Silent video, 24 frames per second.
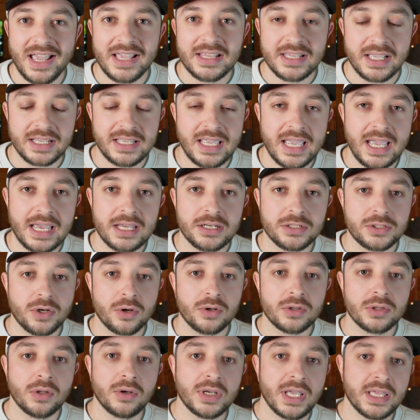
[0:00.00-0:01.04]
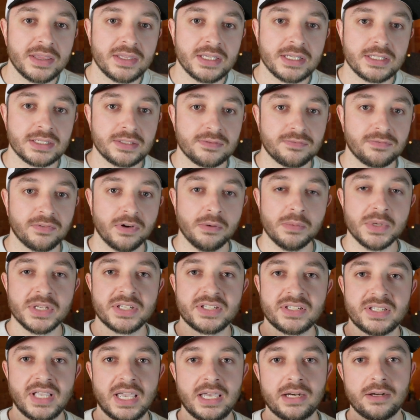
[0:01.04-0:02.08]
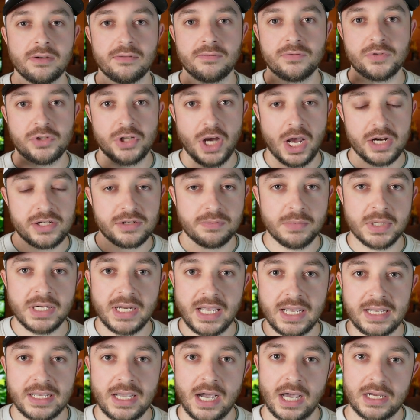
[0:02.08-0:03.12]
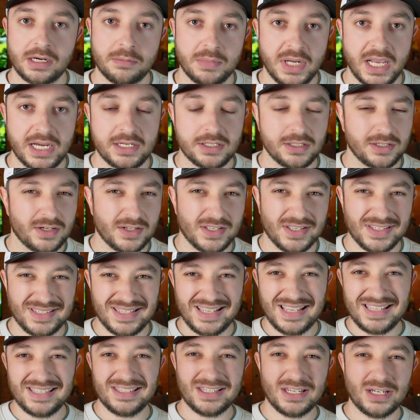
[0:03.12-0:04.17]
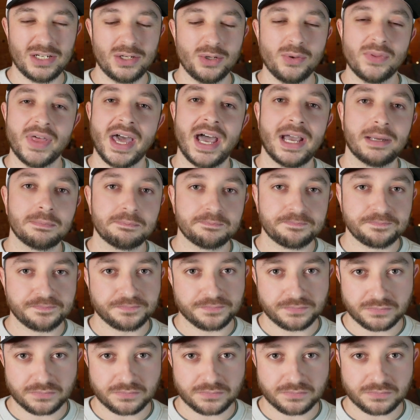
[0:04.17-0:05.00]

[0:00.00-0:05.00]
And again, don't look at this from a state of judgment and condemnation, because it's easy to do that.